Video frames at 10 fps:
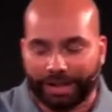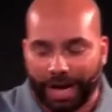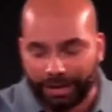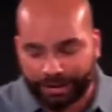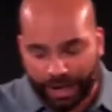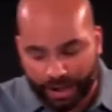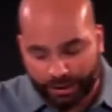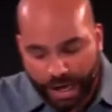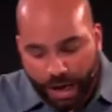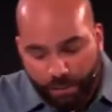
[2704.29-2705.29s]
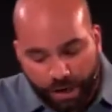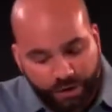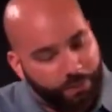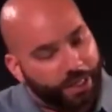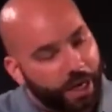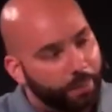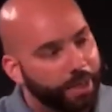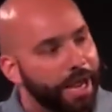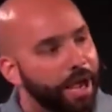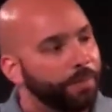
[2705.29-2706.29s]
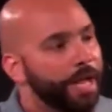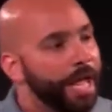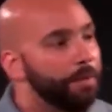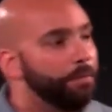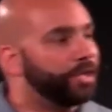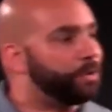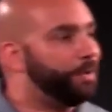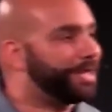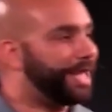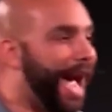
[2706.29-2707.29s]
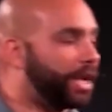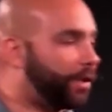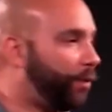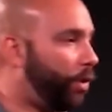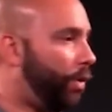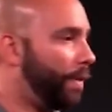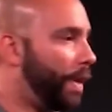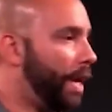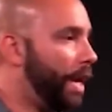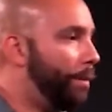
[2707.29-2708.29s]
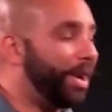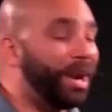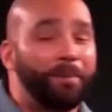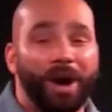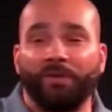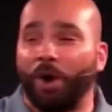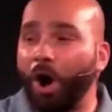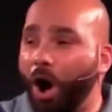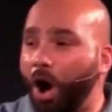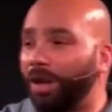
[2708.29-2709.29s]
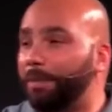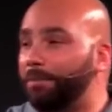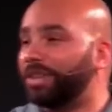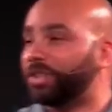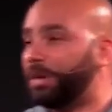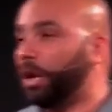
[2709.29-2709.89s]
context must be, hear me now, it must be tactful, but above all, it must be